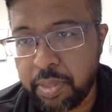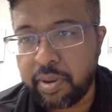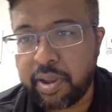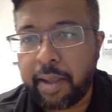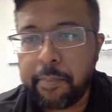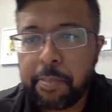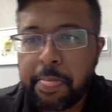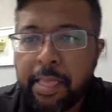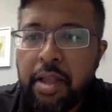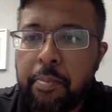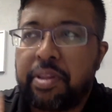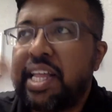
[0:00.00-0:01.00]
Okay,
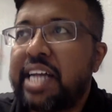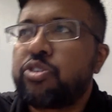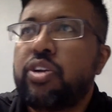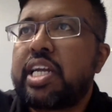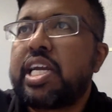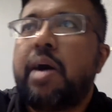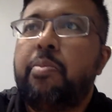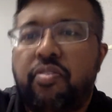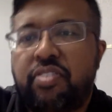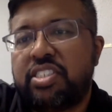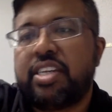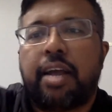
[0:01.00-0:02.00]
but that's going to come
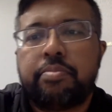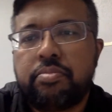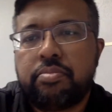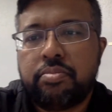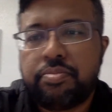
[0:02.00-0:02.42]
over time.